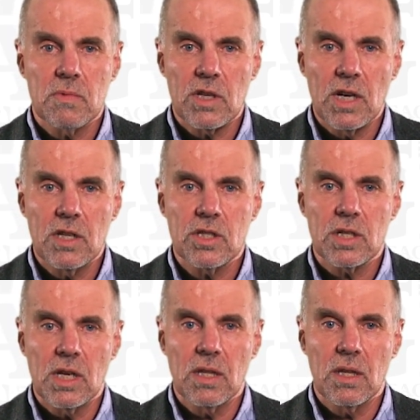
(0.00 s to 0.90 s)

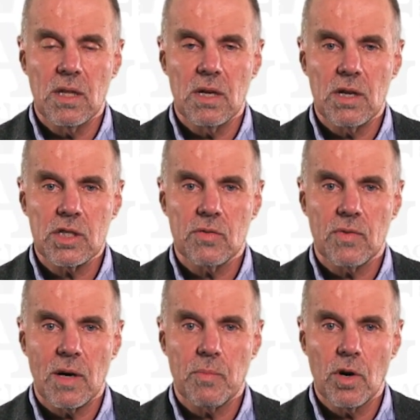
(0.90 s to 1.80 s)
change in the
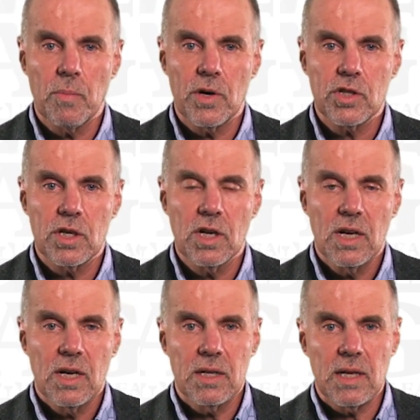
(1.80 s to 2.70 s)
reservoir pore pressure,
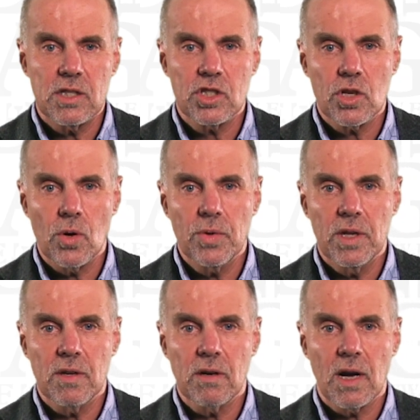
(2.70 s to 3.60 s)
and that's shown
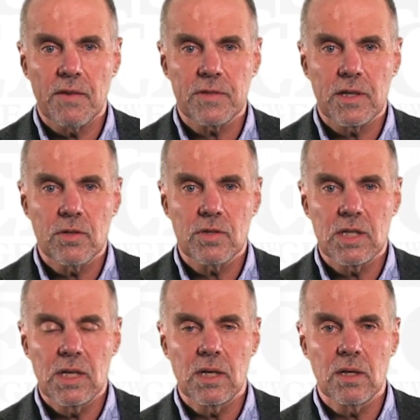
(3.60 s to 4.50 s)
in the graph that you
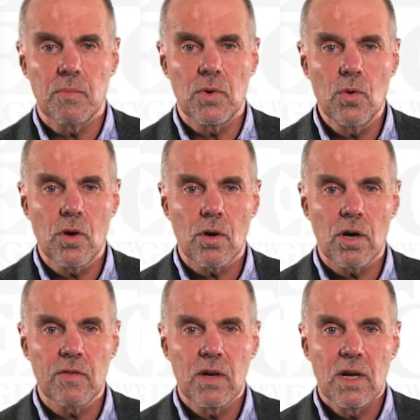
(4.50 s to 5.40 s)
see here. The blue
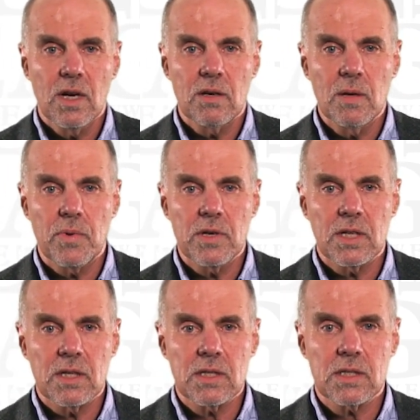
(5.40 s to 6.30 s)
curve
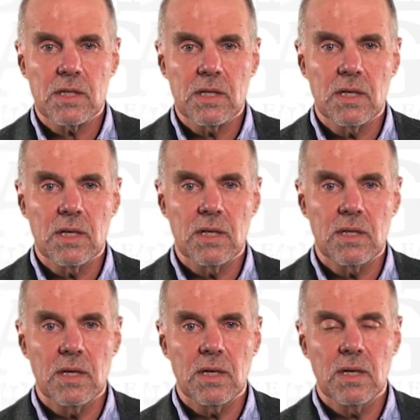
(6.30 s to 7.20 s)
represents
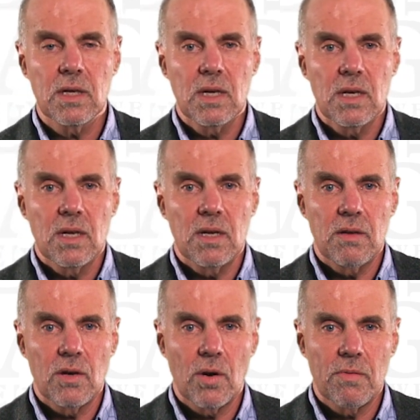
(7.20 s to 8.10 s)
the
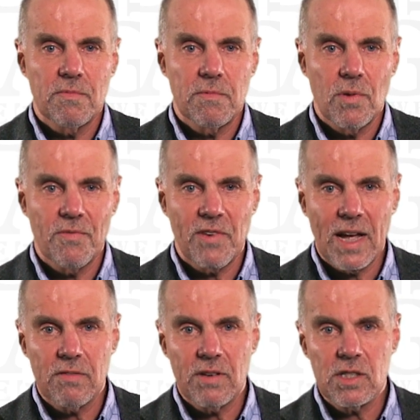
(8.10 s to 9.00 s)

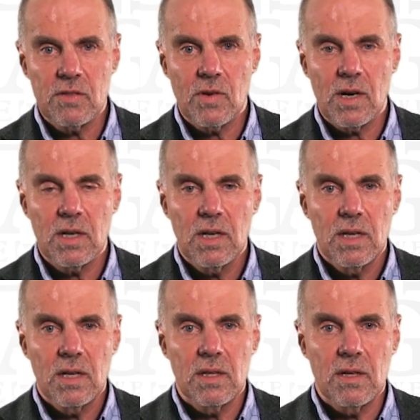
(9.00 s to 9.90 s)
flat reservoir.
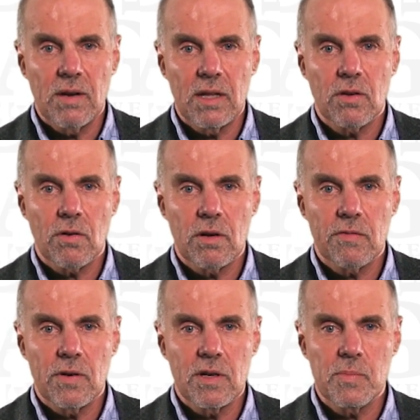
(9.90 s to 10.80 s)
The red
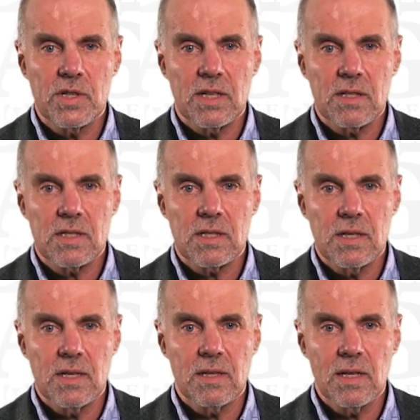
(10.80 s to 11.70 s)
curve represents
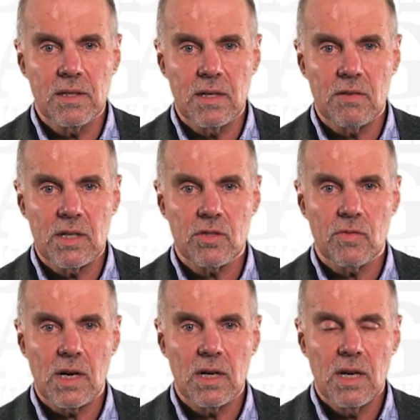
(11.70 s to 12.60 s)
the tilted
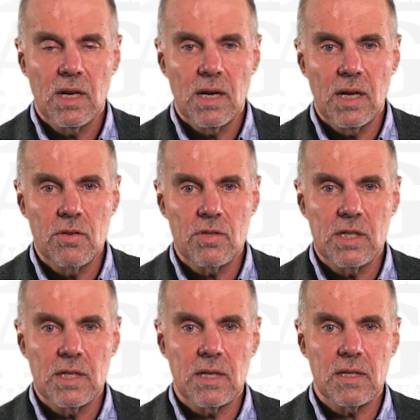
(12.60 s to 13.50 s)
reservoir, and you
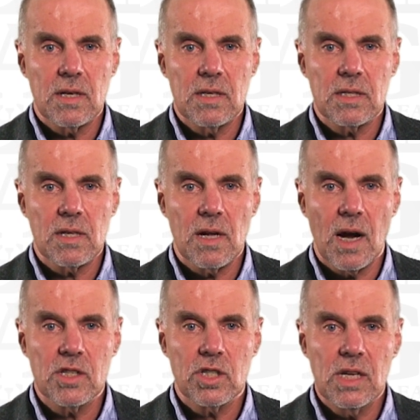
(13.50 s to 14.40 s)
see that there is a
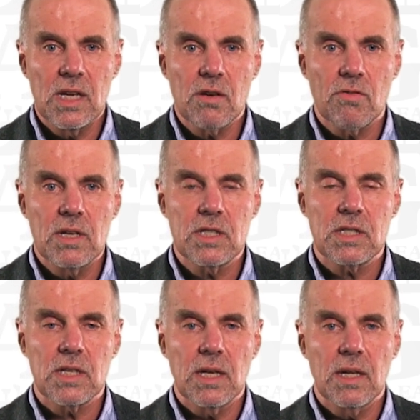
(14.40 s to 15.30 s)
large
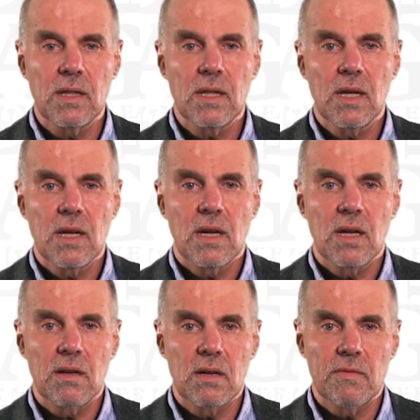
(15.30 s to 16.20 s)
increase in
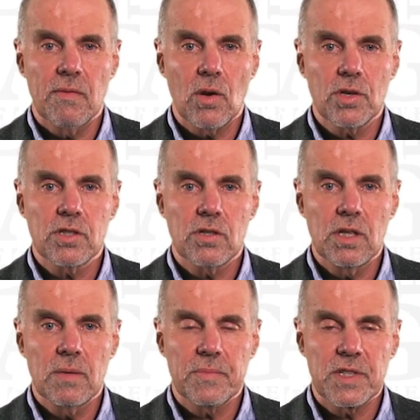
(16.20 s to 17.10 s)

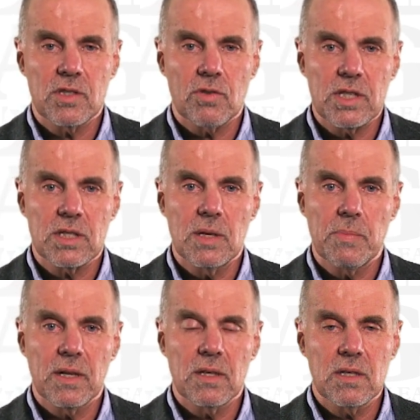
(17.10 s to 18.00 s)
velocity stress
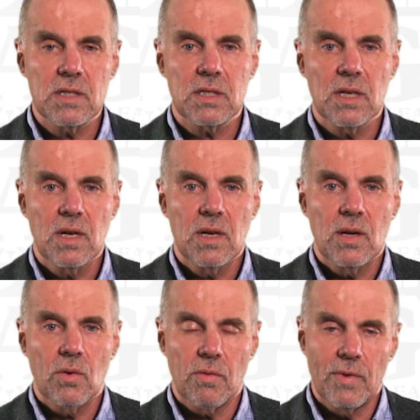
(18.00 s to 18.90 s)
dependence,
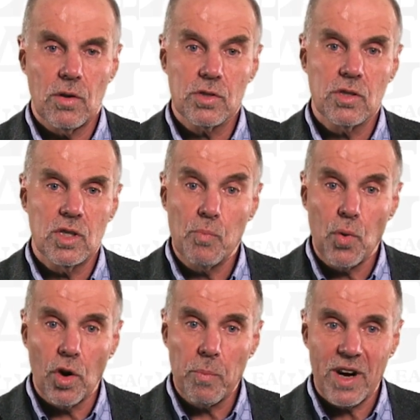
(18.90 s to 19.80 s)
or velocity
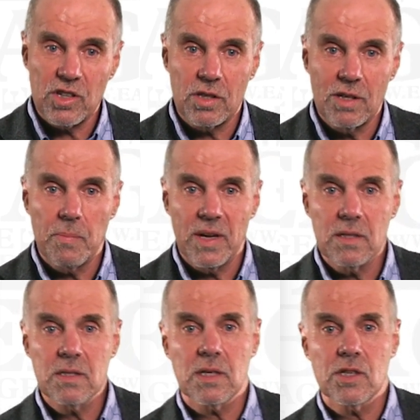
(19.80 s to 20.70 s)
pore pressure
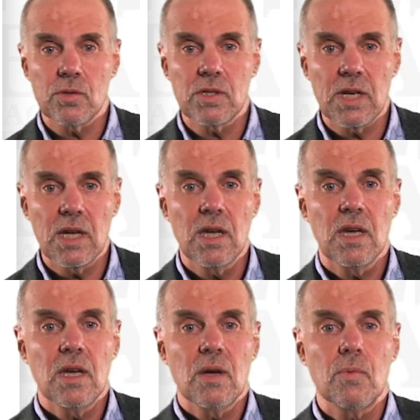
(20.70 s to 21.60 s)
dependence, I should say,
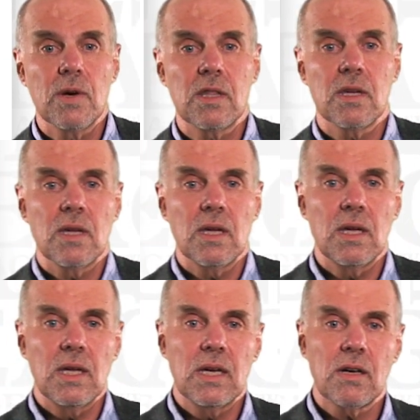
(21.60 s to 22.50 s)
with
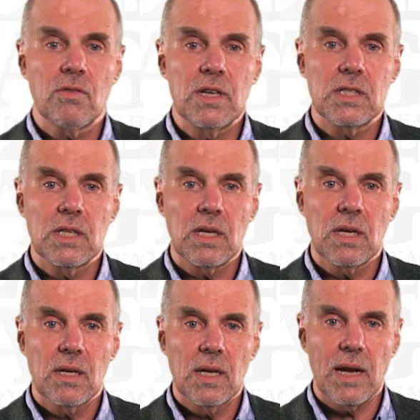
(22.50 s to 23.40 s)

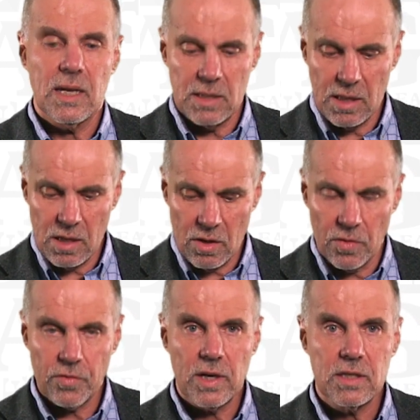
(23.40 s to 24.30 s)
increasing elastic
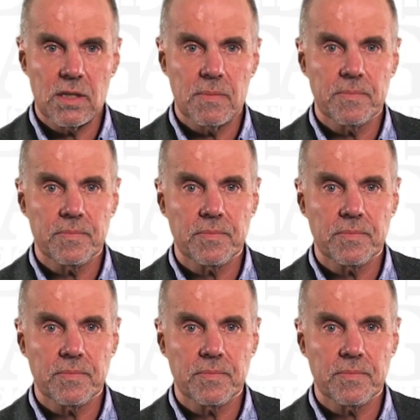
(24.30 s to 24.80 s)
contrast.